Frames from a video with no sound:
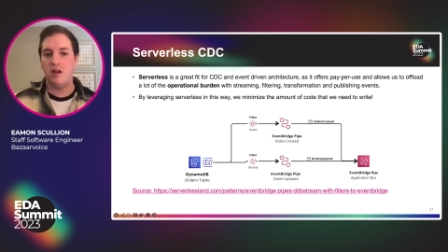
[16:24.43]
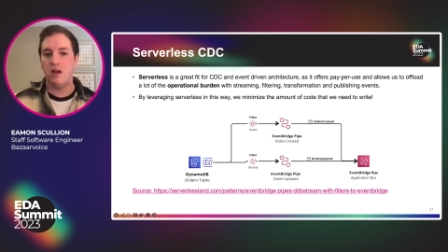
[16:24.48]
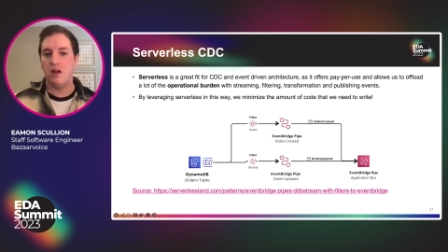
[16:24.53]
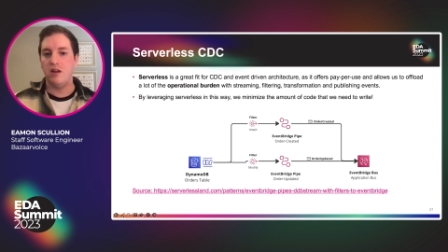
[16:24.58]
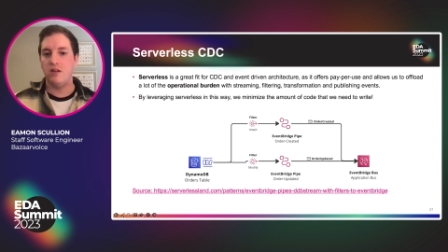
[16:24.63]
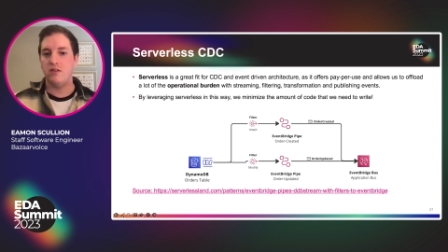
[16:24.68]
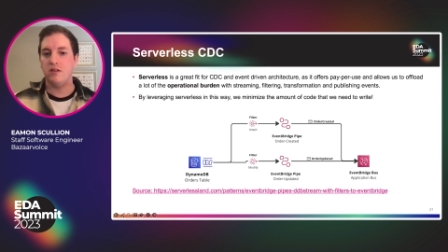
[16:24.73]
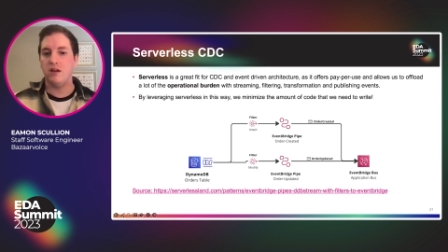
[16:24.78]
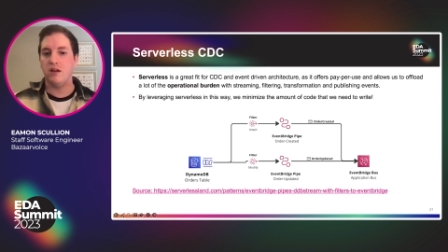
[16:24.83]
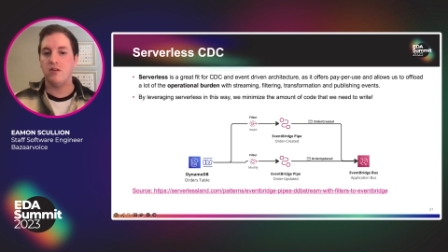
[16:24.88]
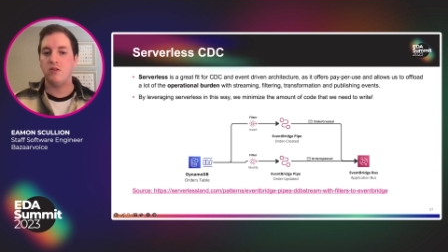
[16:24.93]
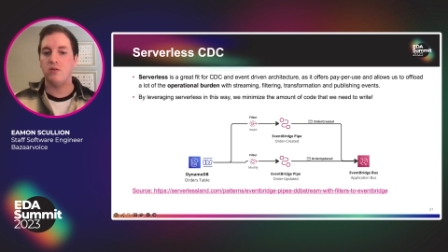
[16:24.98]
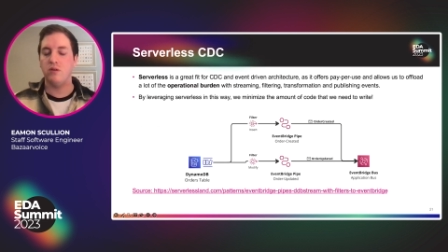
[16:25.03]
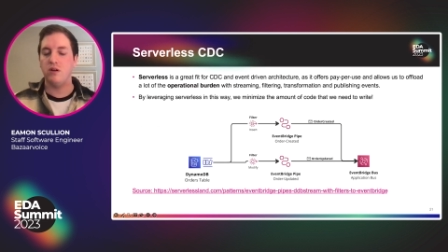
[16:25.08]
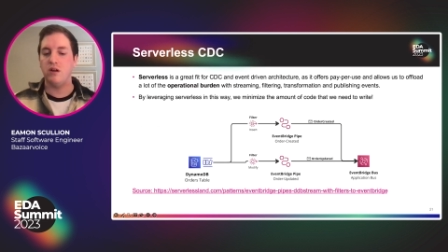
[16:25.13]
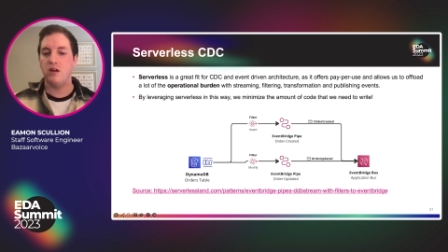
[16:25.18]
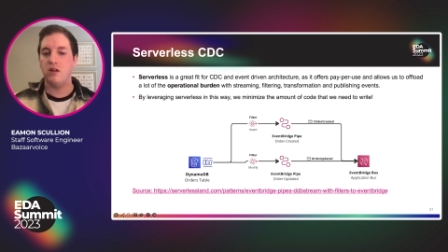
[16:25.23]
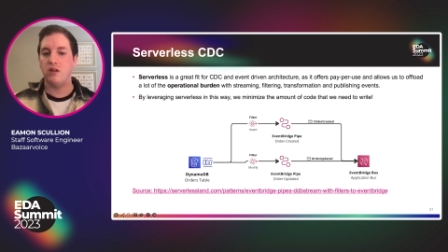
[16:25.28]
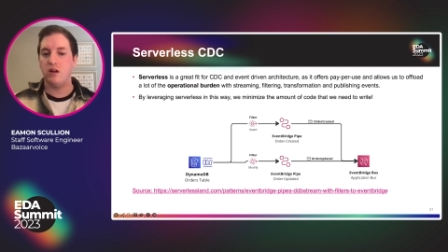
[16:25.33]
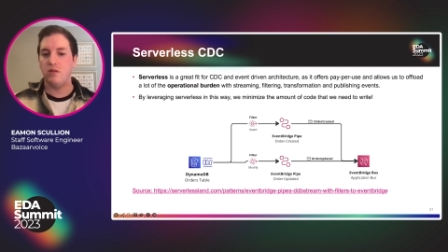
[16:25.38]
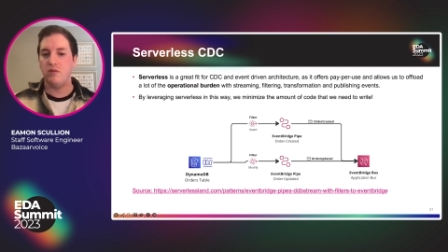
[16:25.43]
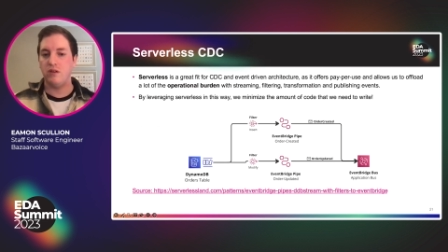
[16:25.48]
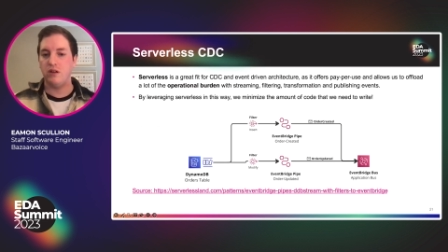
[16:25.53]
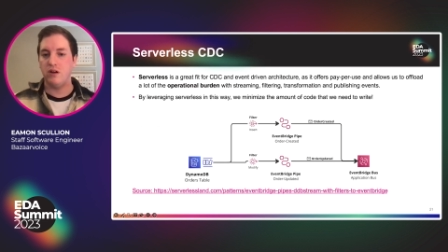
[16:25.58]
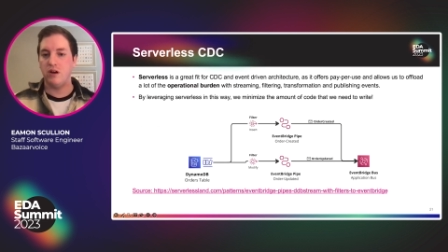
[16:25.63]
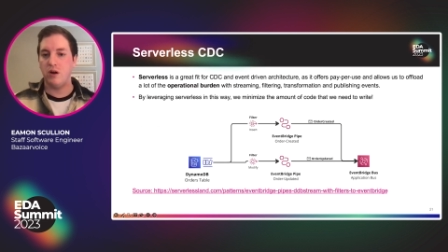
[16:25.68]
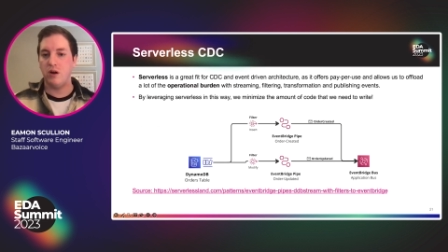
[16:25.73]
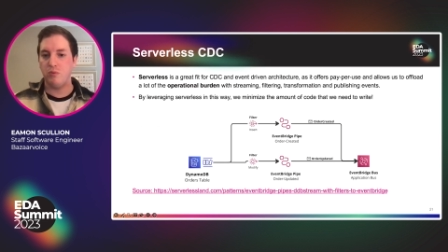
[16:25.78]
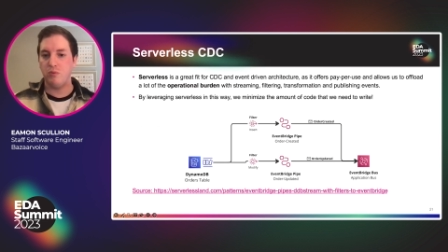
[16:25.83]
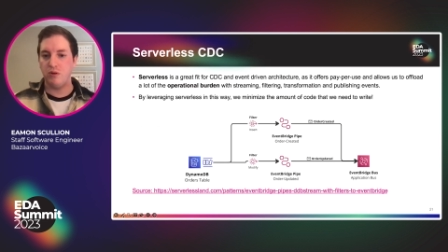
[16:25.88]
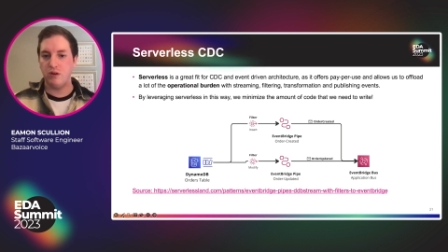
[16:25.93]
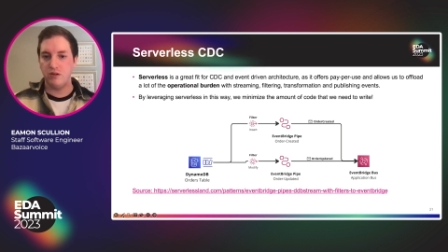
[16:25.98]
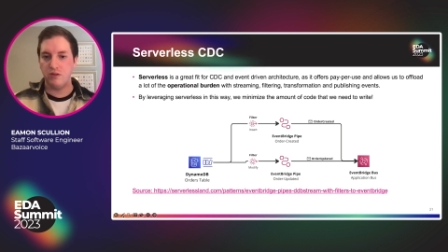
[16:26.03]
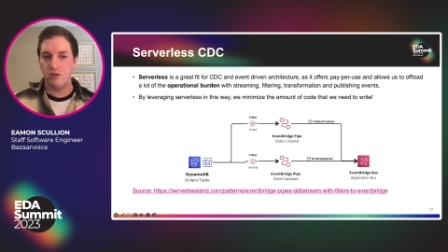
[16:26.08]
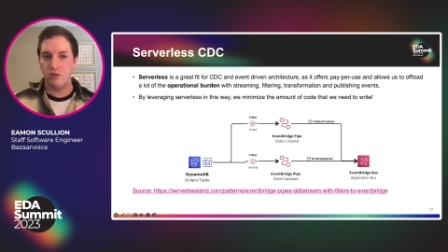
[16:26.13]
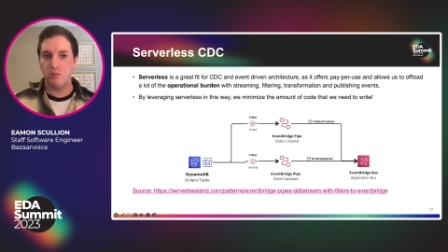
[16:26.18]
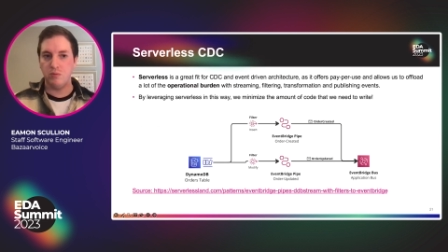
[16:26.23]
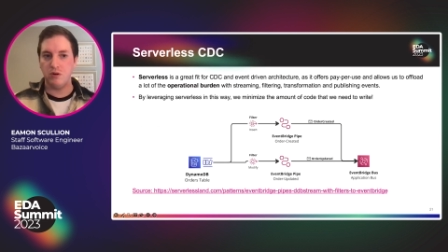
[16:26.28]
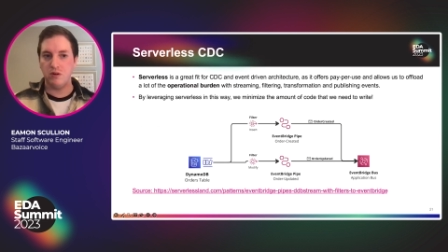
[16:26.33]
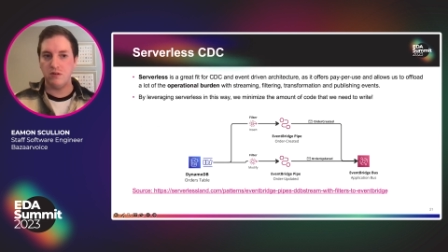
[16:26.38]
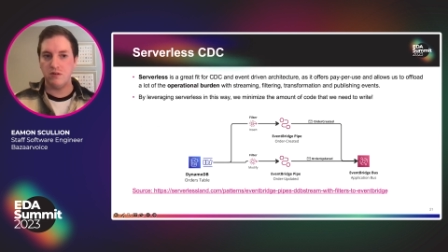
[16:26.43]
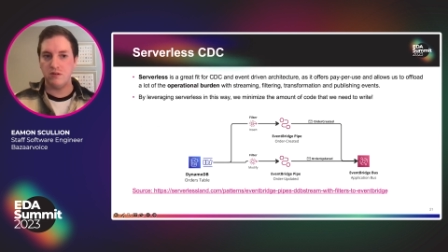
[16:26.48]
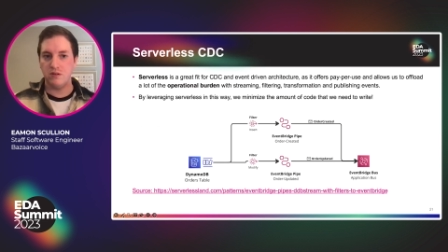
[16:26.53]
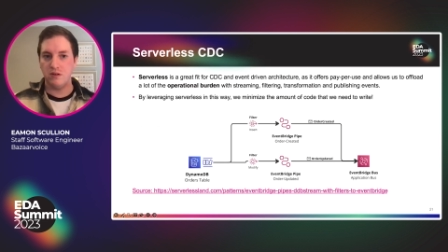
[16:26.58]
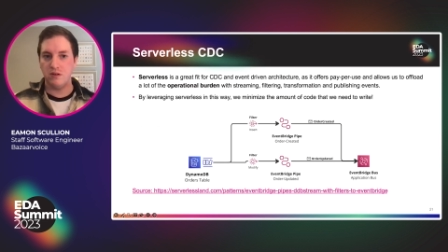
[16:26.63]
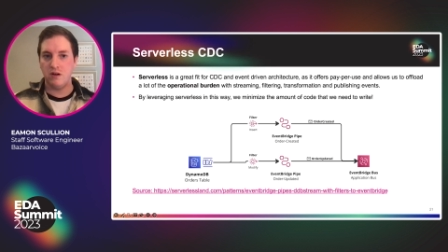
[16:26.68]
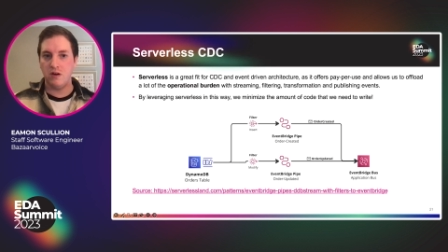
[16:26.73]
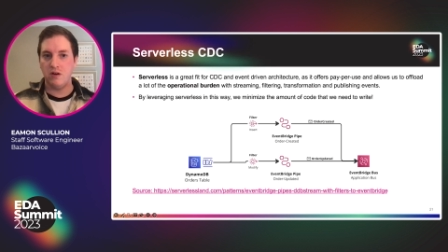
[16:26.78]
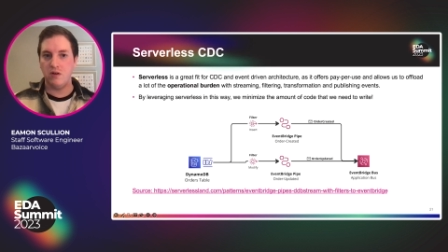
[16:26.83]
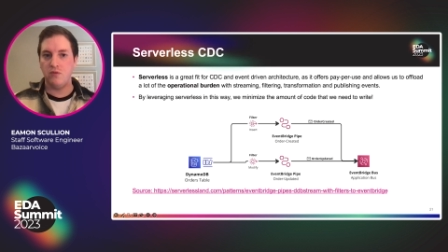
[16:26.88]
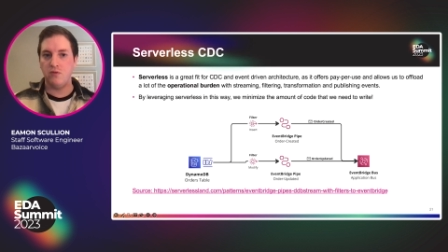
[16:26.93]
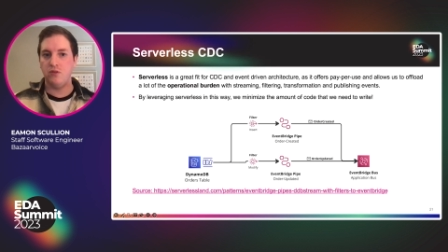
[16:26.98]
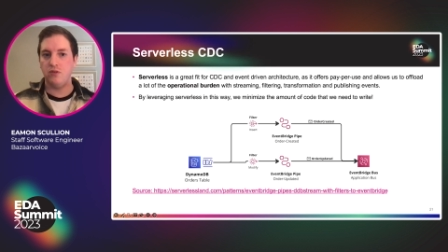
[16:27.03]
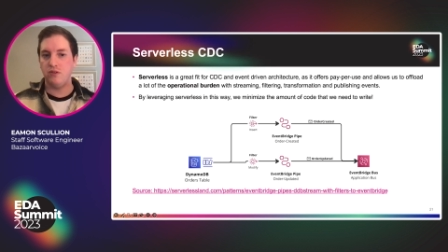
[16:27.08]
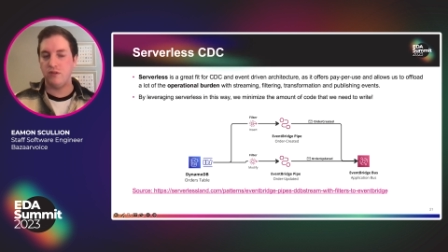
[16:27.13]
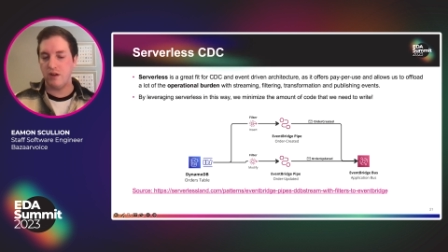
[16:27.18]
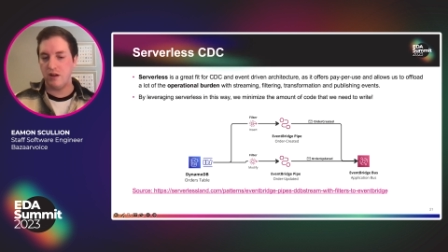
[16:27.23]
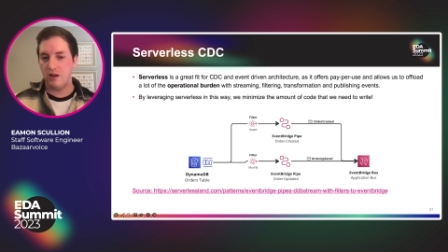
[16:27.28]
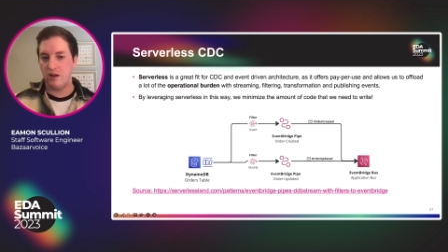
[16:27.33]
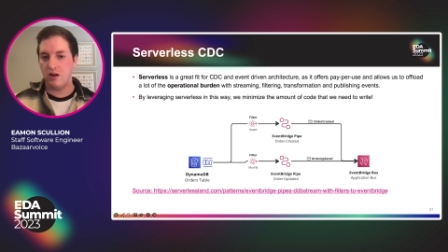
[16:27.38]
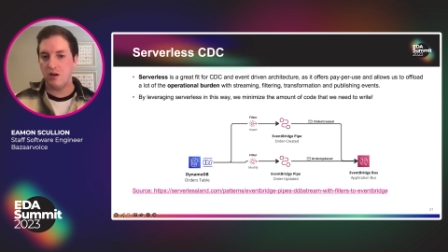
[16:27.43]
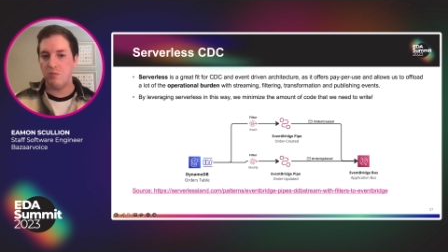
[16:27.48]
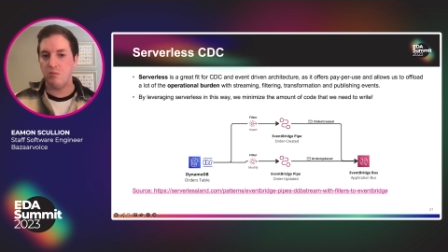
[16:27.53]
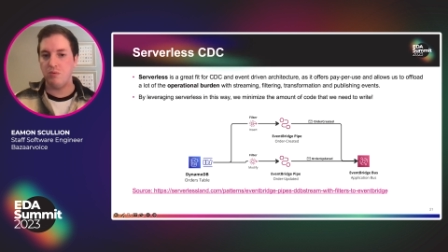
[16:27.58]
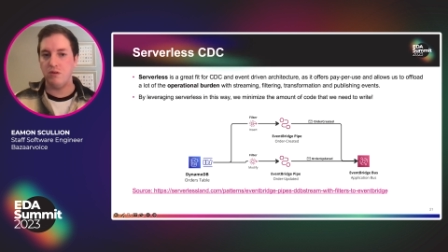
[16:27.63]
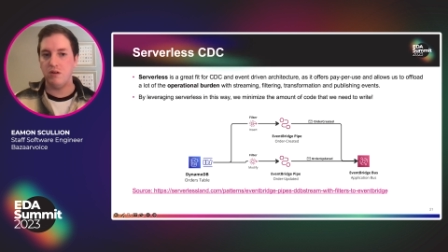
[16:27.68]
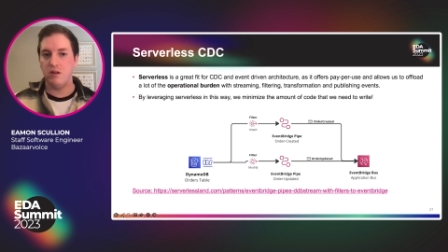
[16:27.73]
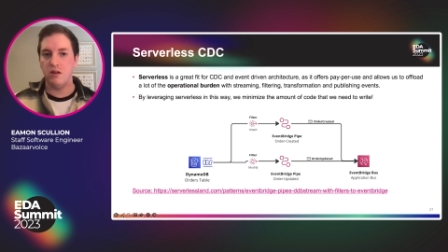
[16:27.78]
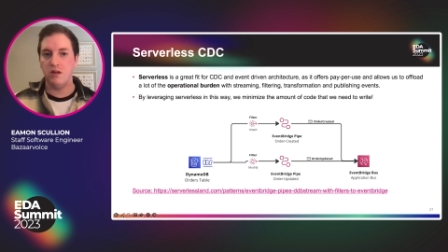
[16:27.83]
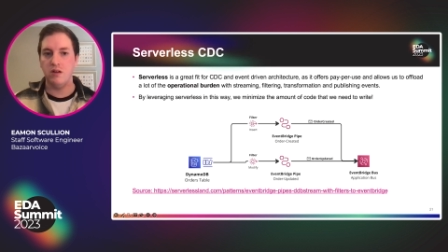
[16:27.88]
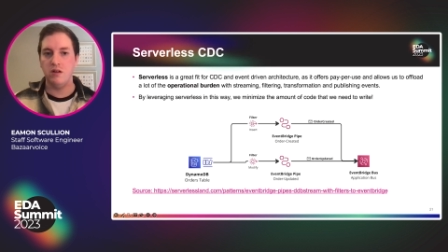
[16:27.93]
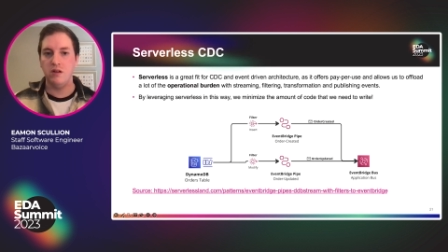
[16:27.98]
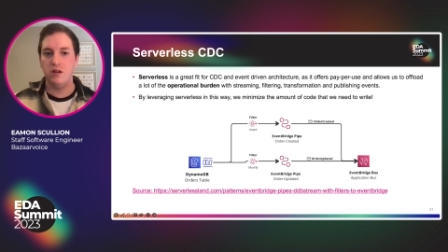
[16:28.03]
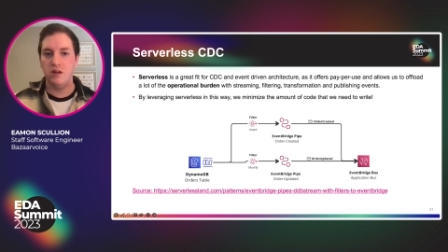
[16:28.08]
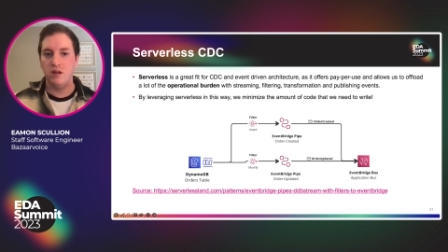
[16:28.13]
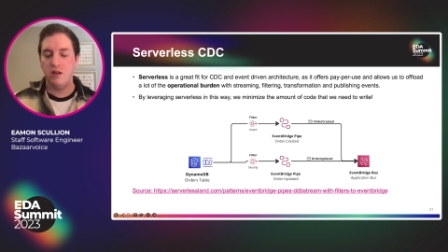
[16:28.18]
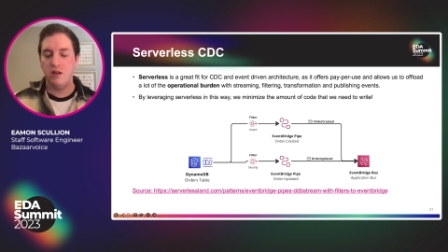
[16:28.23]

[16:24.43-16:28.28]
it takes away a lot of the operational burden of setting up the